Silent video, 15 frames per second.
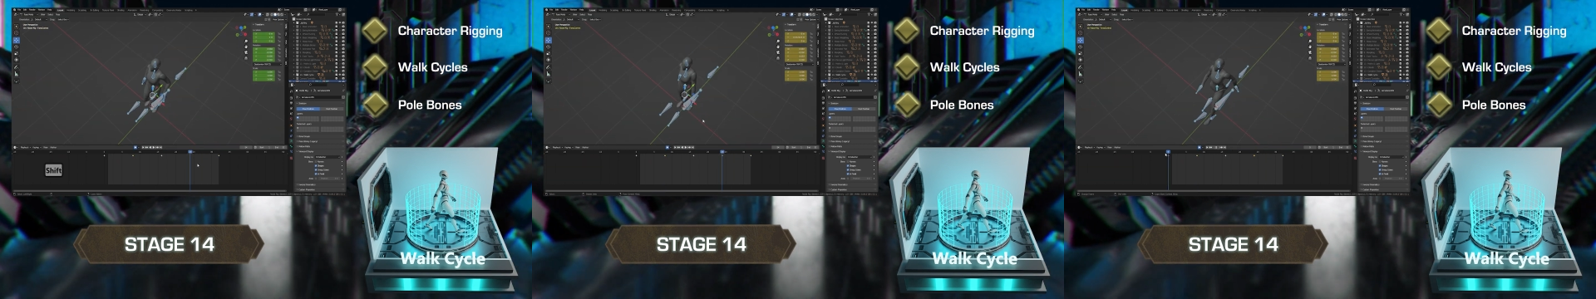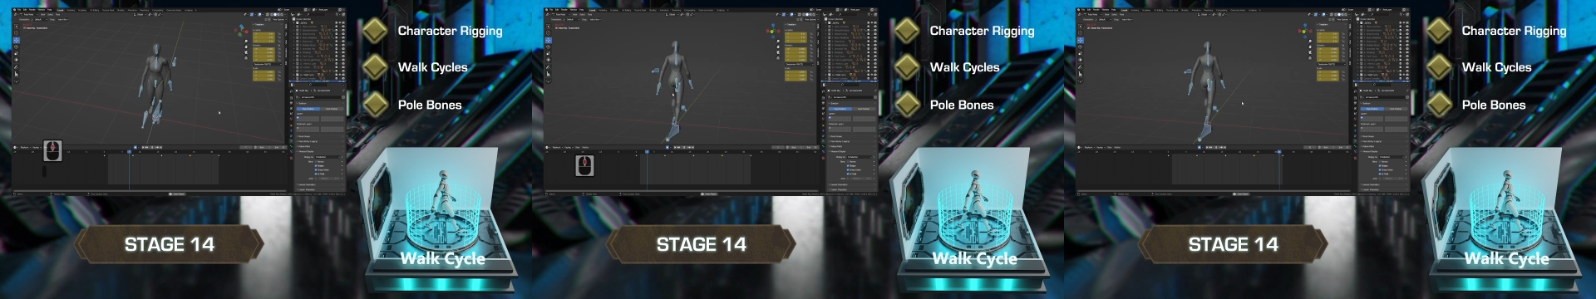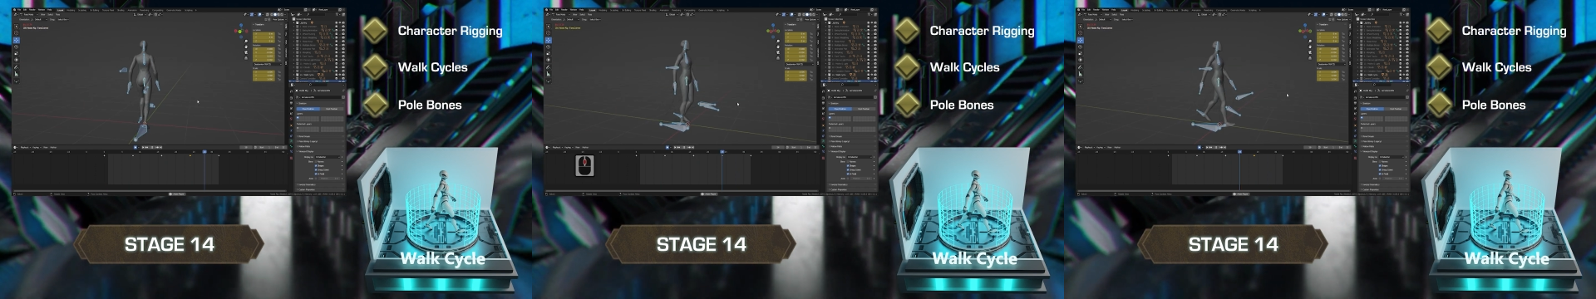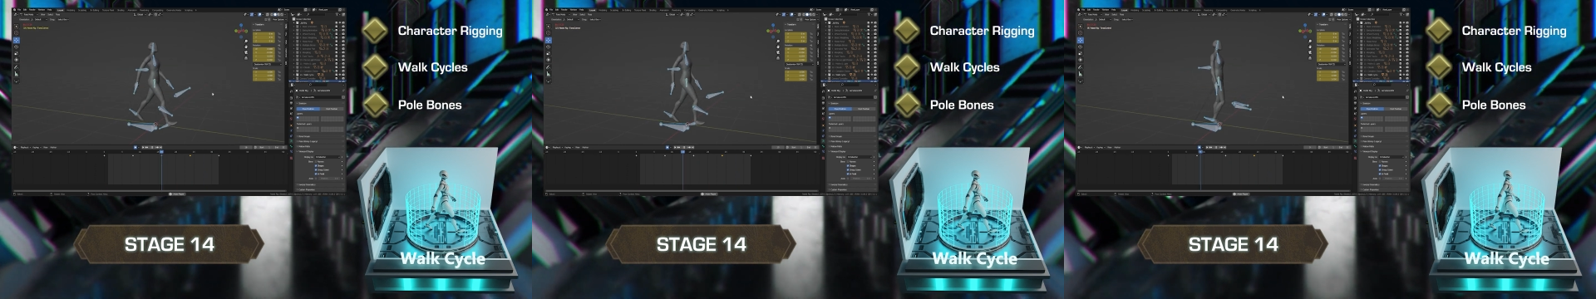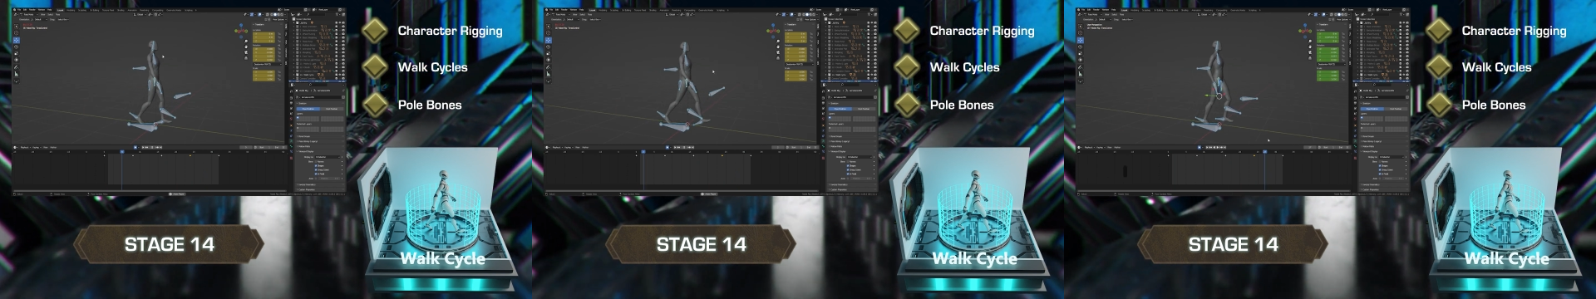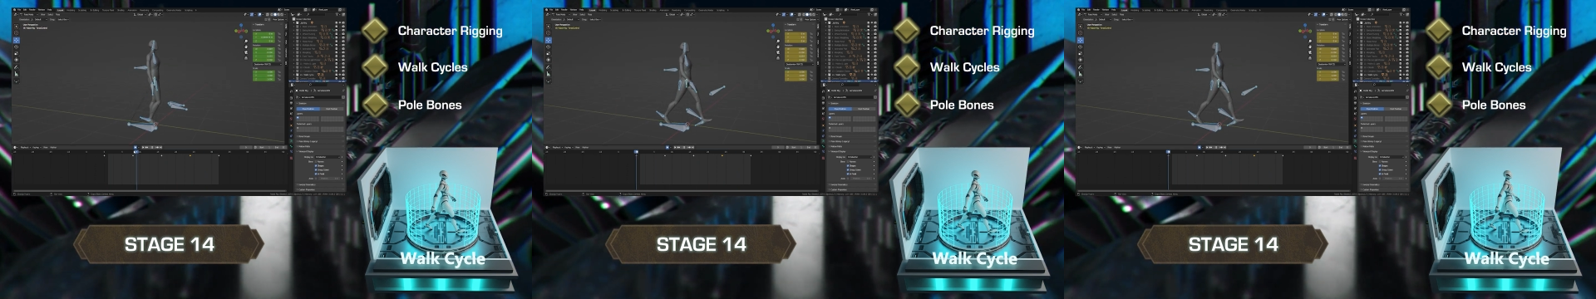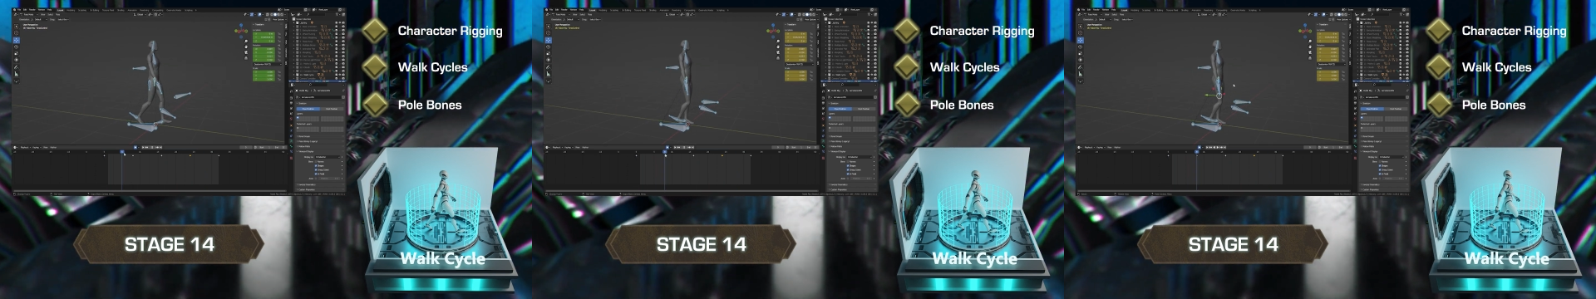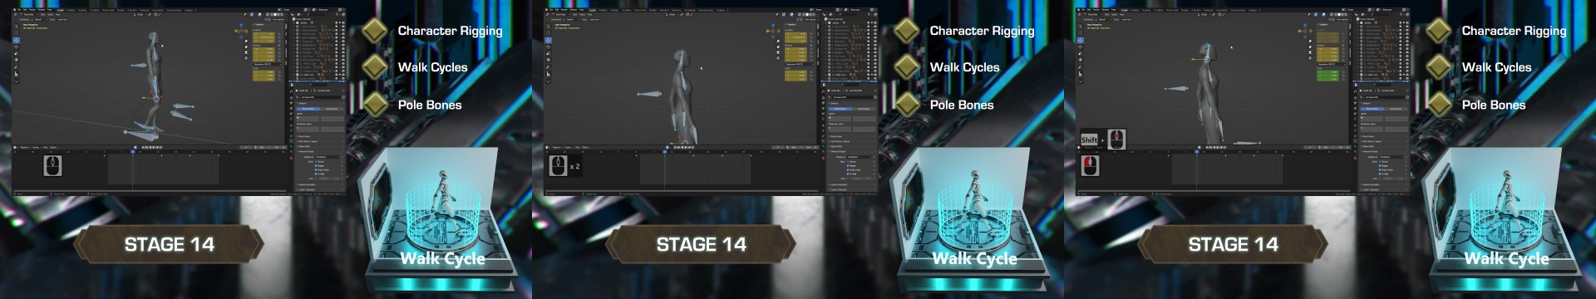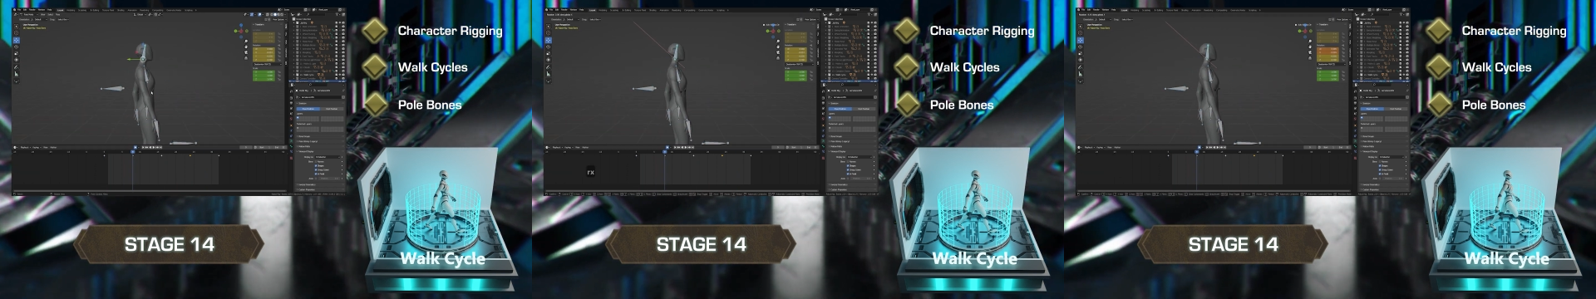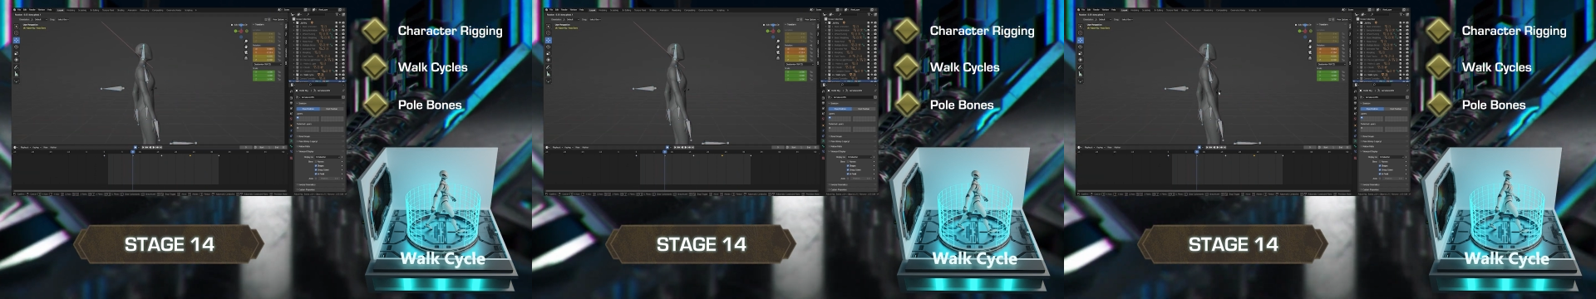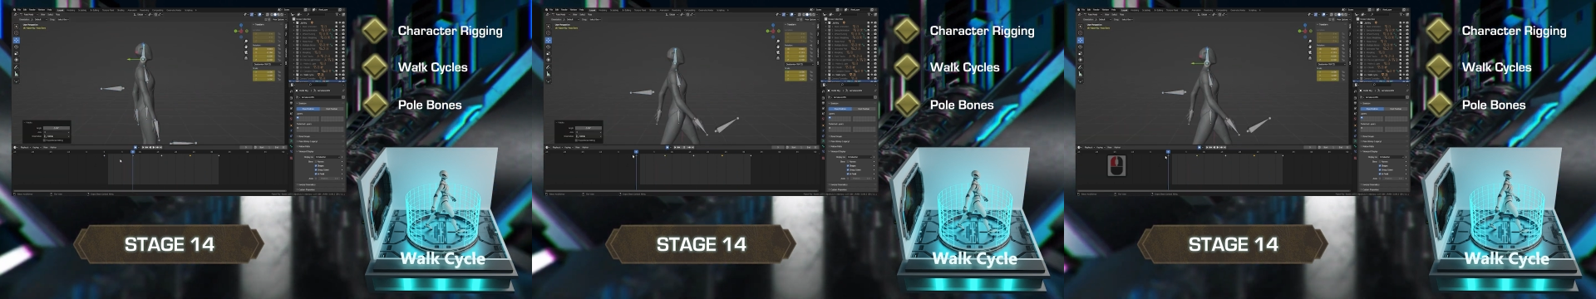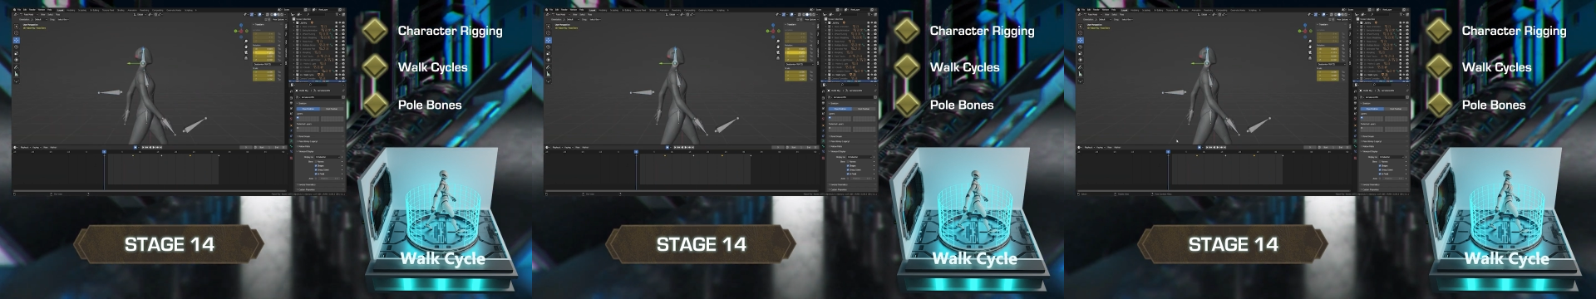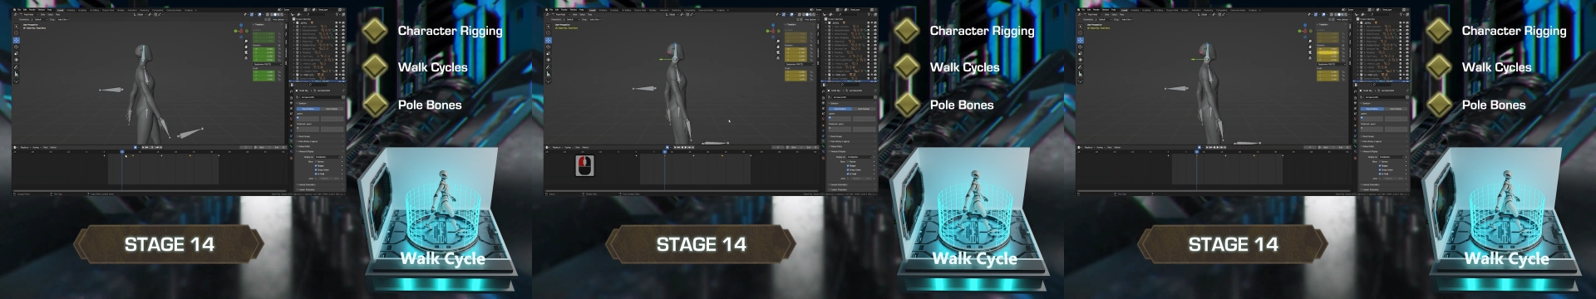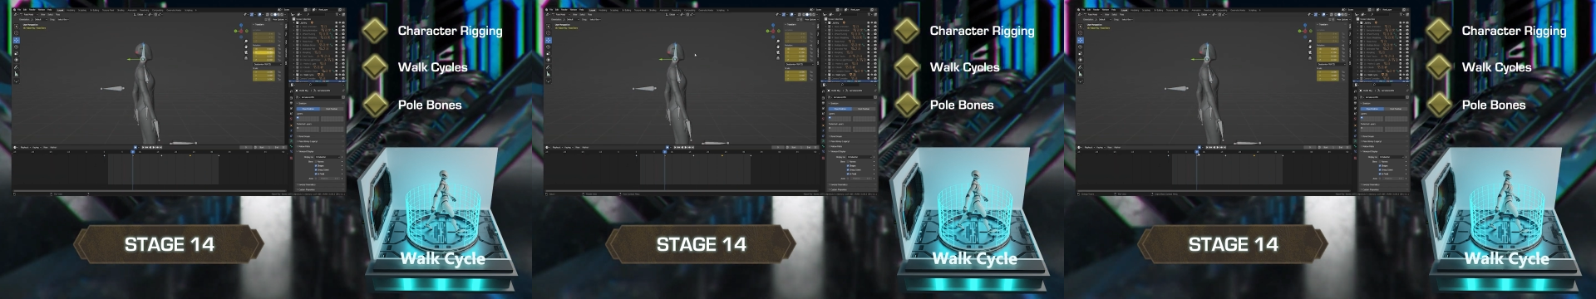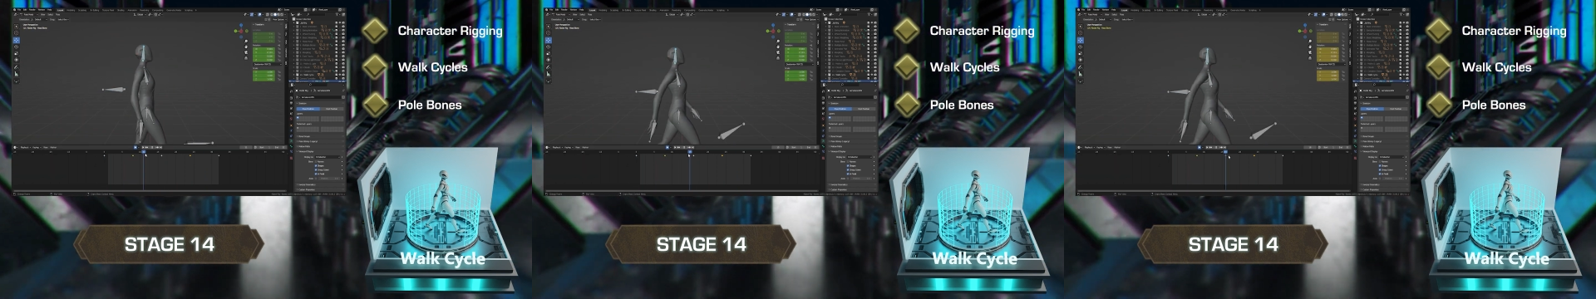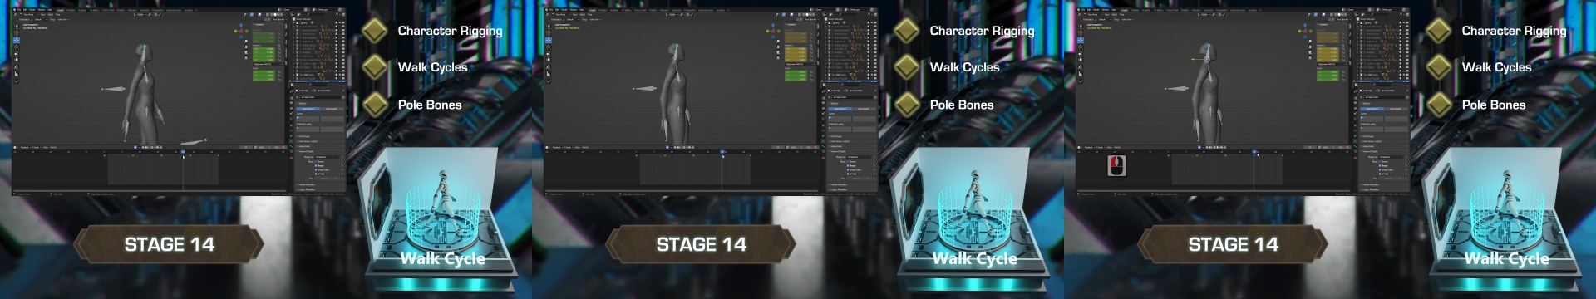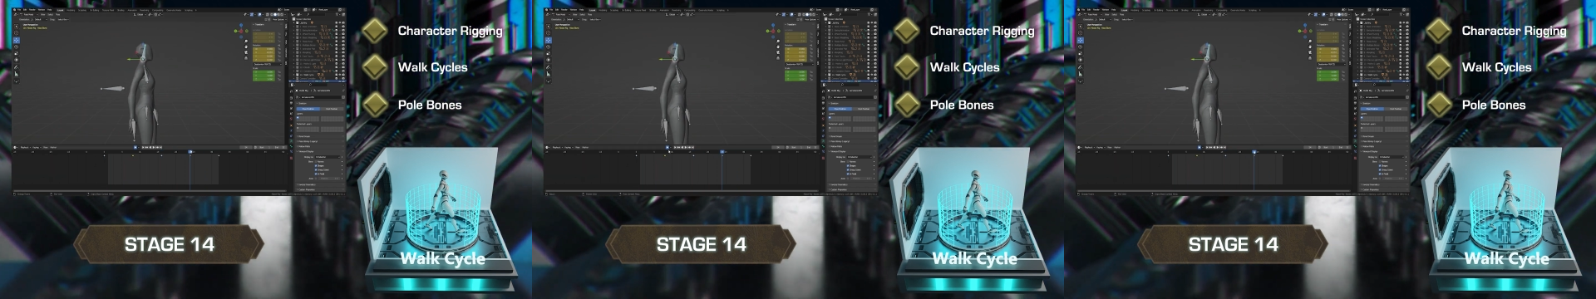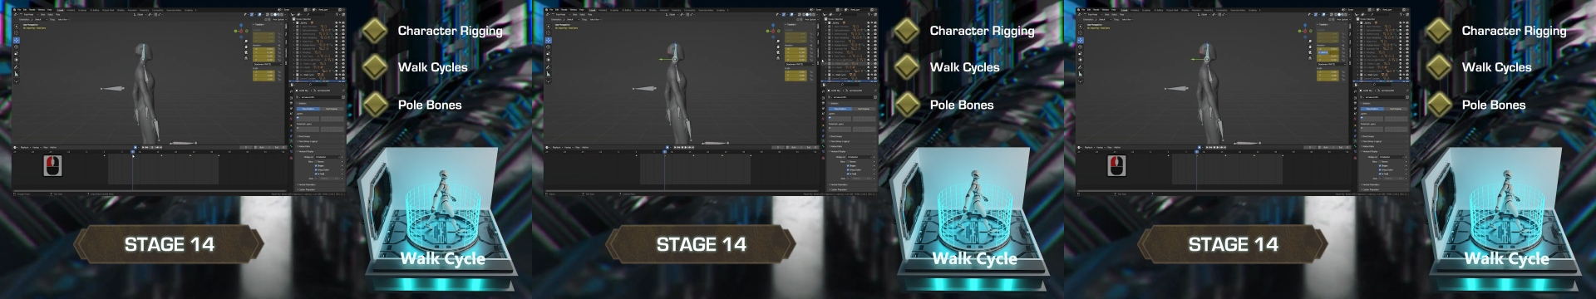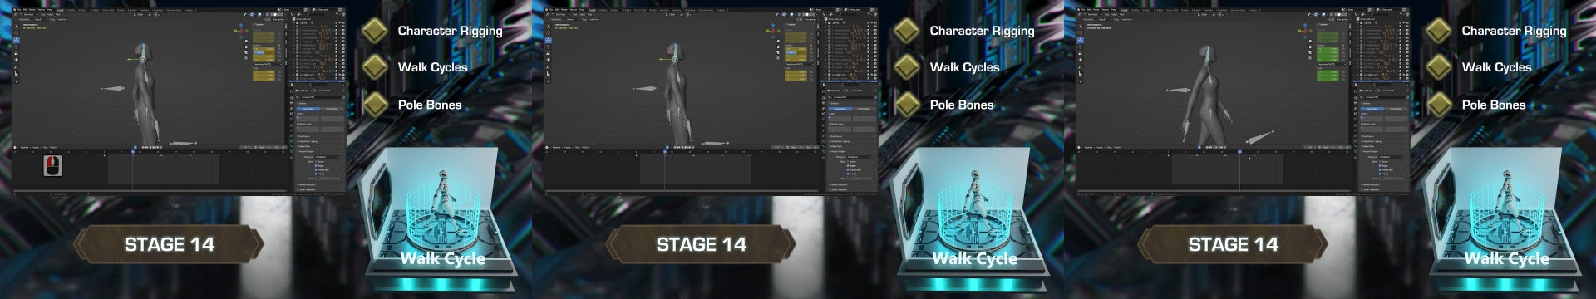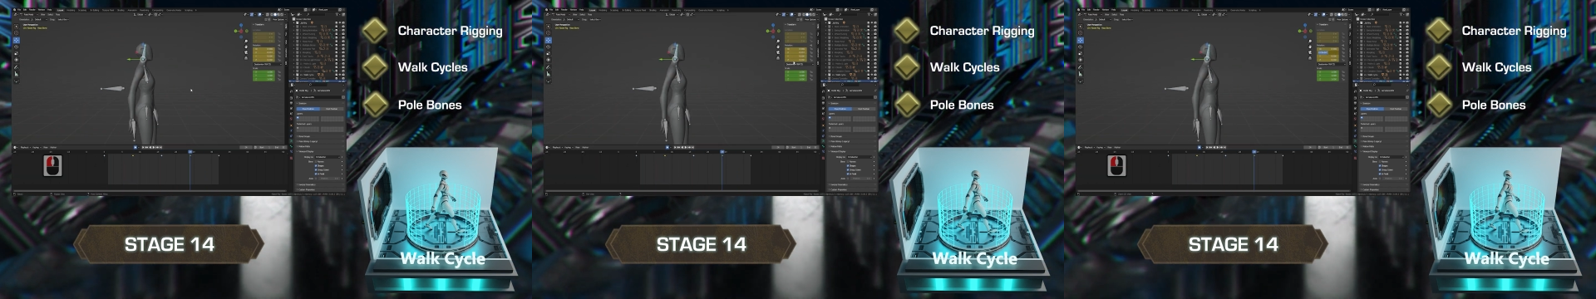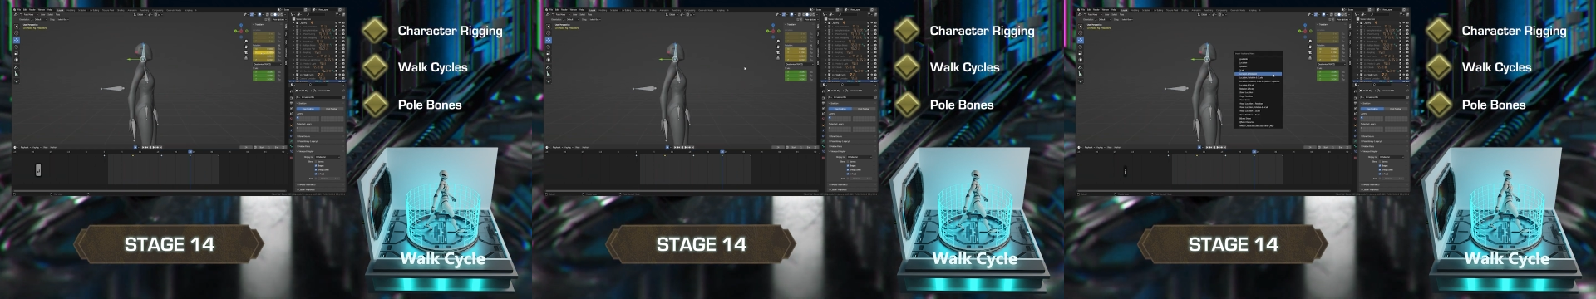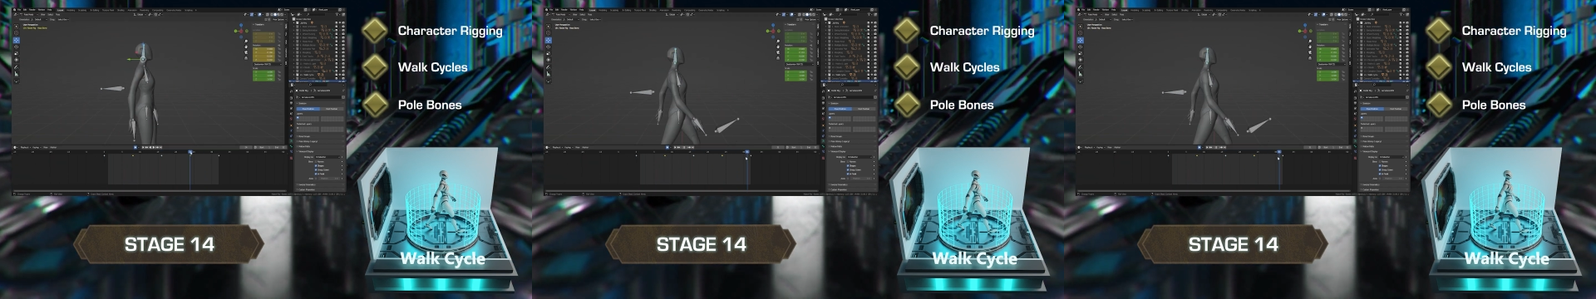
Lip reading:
[unreadable: no face in view]